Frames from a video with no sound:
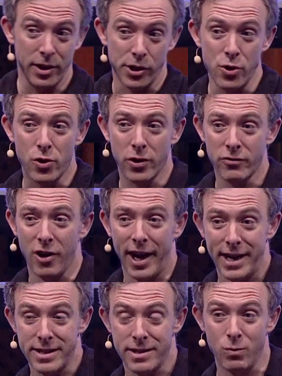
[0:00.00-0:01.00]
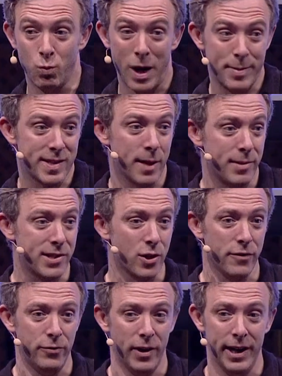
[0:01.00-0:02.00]
you can write WebAssembly
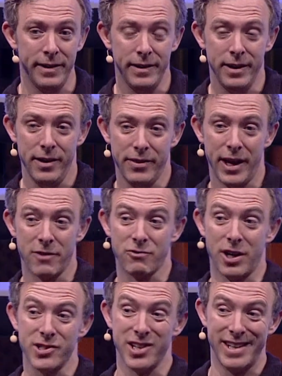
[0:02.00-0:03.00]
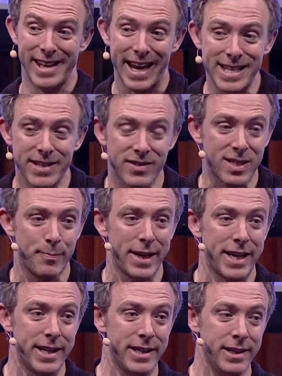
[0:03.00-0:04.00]
software that runs at native
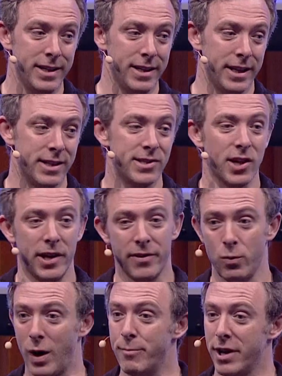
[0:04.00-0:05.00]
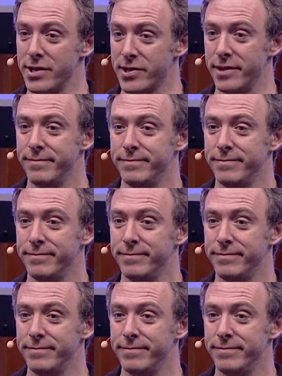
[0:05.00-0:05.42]
speed inside of the web browser.